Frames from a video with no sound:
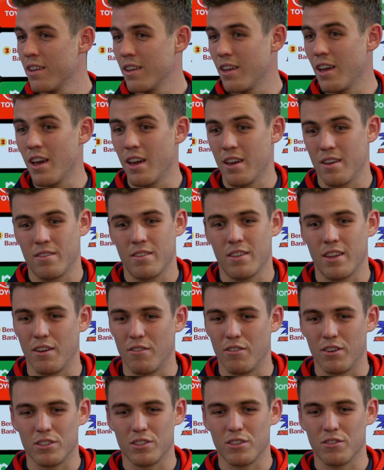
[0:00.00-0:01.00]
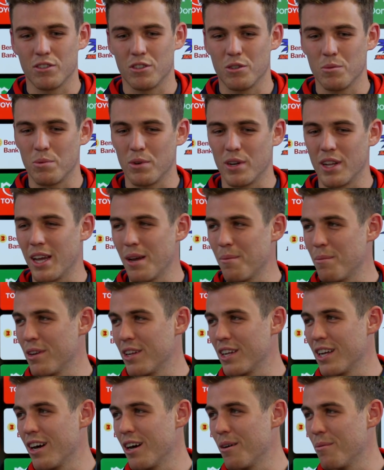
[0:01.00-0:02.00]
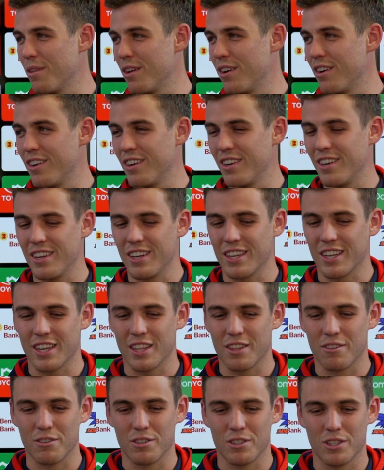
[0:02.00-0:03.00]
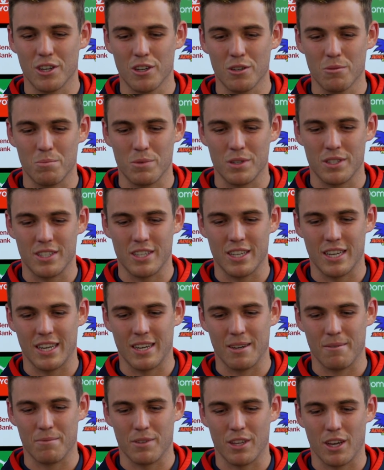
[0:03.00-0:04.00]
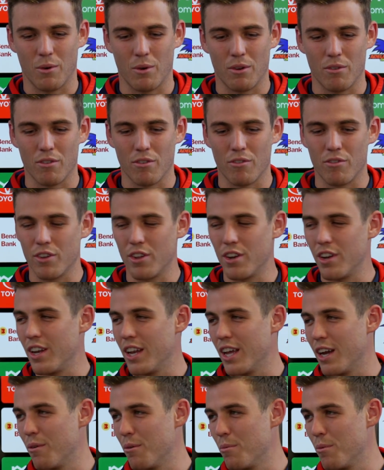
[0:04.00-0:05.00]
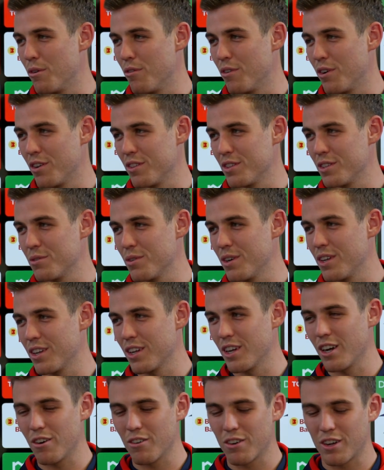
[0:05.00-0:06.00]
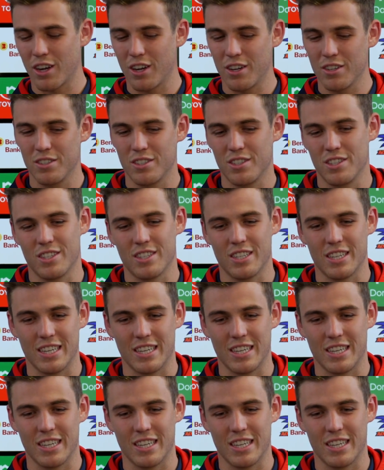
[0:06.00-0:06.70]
Yeah, everyone's obviously pretty happy to go up there and get the result. But yeah, we've reviewed it now. We're moving on this week to Gold Coast.